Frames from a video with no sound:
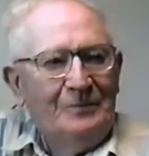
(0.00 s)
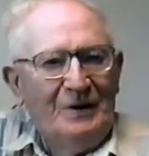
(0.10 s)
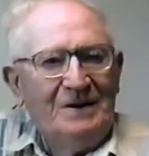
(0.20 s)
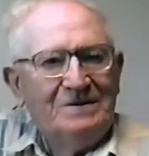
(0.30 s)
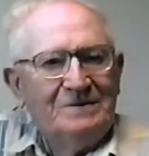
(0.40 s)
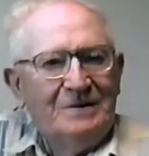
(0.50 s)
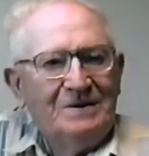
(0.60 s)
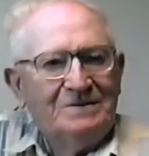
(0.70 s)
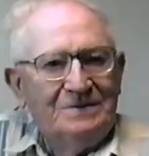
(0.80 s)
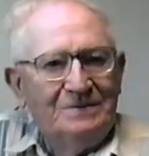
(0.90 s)
Wiener.
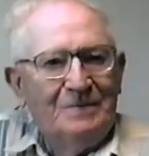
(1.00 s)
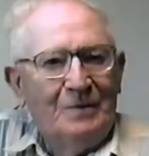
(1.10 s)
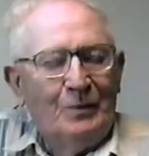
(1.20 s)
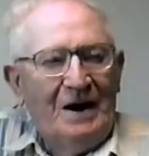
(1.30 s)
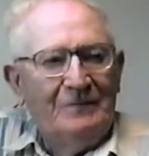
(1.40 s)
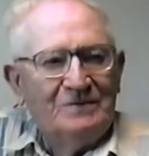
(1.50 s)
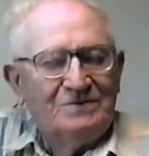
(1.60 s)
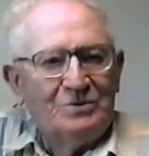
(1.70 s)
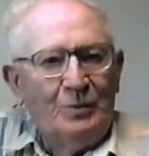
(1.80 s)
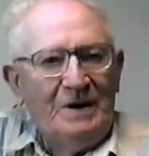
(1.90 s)
My wife
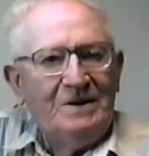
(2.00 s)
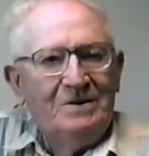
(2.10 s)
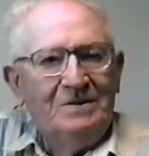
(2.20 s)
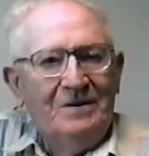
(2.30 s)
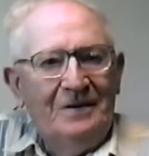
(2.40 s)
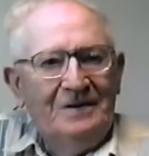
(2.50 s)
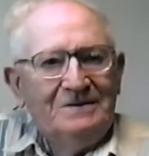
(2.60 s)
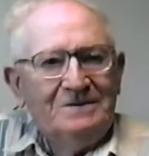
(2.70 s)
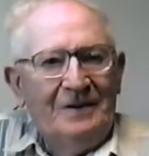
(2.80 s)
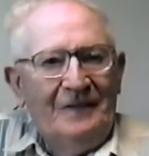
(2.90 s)
was a Wiener
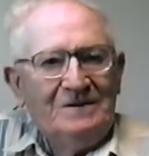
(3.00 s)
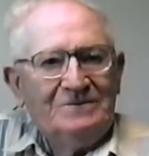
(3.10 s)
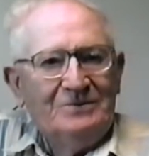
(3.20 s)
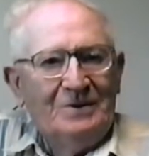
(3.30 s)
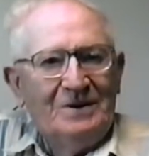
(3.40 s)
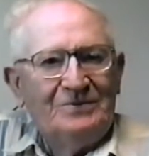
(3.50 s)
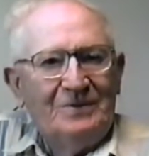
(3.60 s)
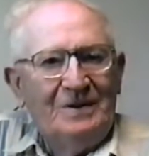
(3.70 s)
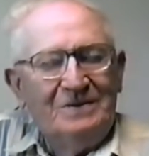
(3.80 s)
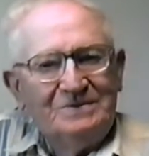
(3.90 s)

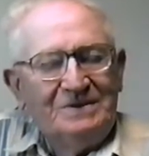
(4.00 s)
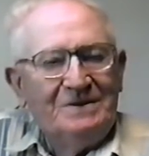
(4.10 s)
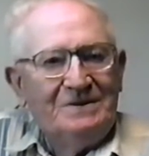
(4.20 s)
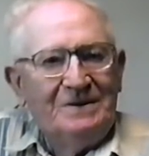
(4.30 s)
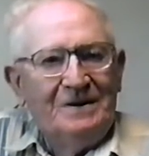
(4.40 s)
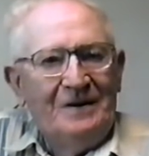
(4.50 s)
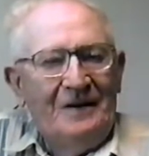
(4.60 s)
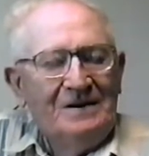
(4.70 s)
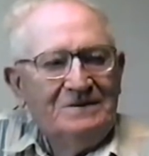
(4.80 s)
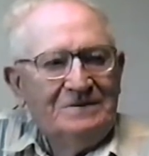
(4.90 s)
in Delia,
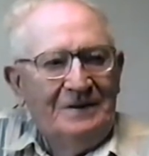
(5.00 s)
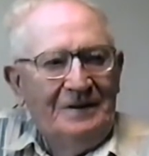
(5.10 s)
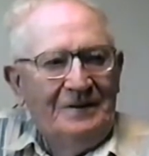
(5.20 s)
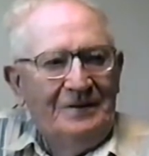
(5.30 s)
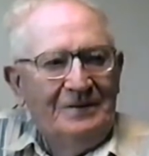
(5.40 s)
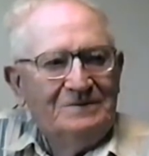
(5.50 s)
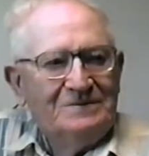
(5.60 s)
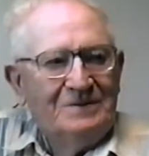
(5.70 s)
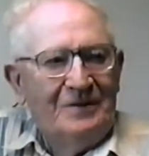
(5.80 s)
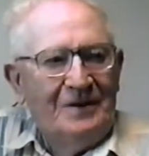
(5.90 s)
and
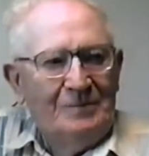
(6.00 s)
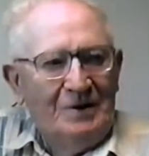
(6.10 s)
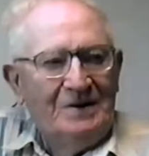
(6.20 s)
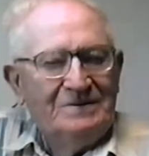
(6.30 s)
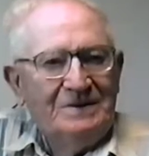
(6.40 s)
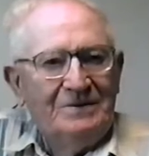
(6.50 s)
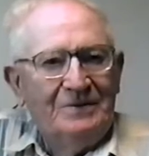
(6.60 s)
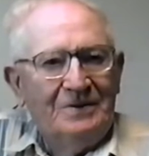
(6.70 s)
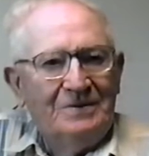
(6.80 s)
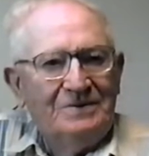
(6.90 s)
I married
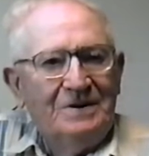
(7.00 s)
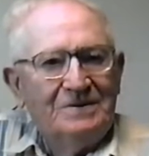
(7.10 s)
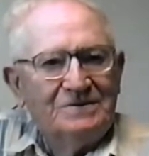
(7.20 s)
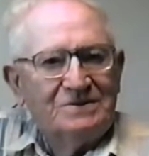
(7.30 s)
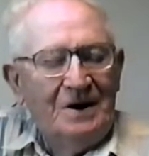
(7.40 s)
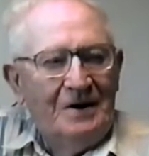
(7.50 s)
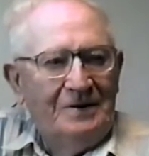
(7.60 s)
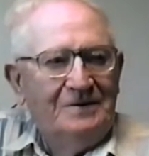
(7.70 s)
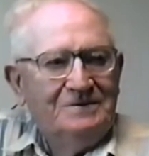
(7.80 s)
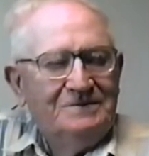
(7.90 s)
their youngest
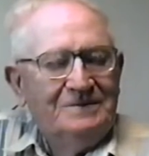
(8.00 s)
daughter.